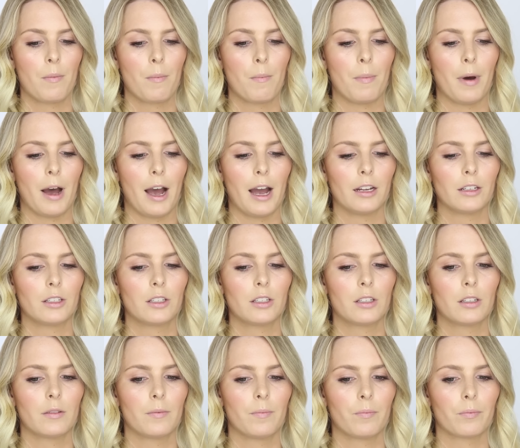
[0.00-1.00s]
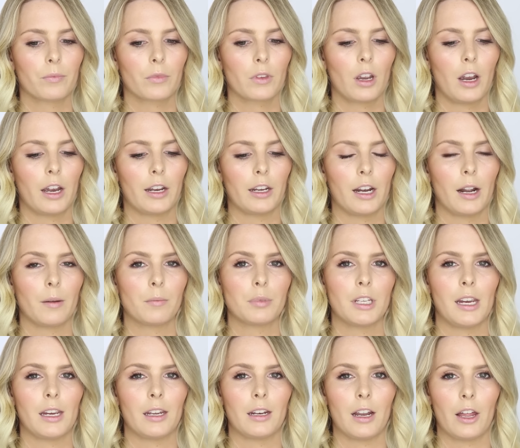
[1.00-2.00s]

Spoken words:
but I ended up seeing